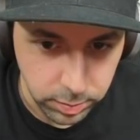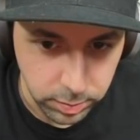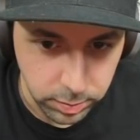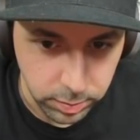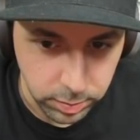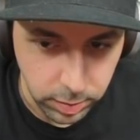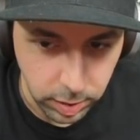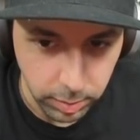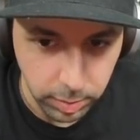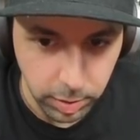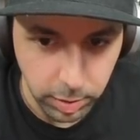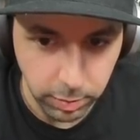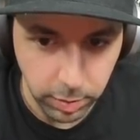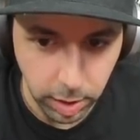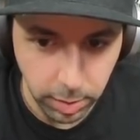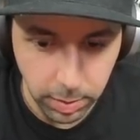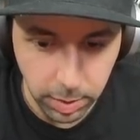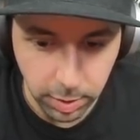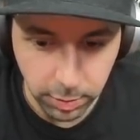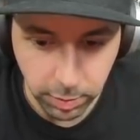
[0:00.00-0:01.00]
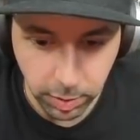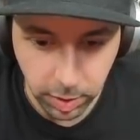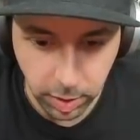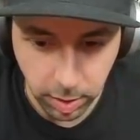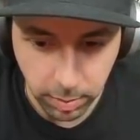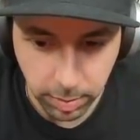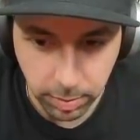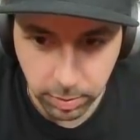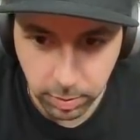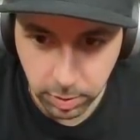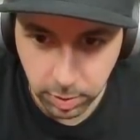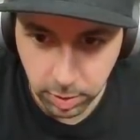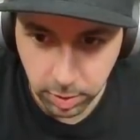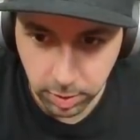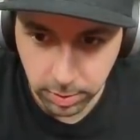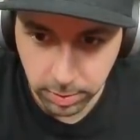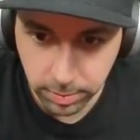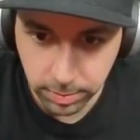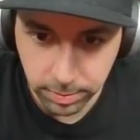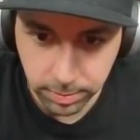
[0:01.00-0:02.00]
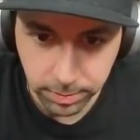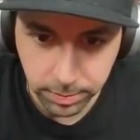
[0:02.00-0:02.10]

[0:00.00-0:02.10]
I'm gonna, I'm gonna run up. I'm gonna run up.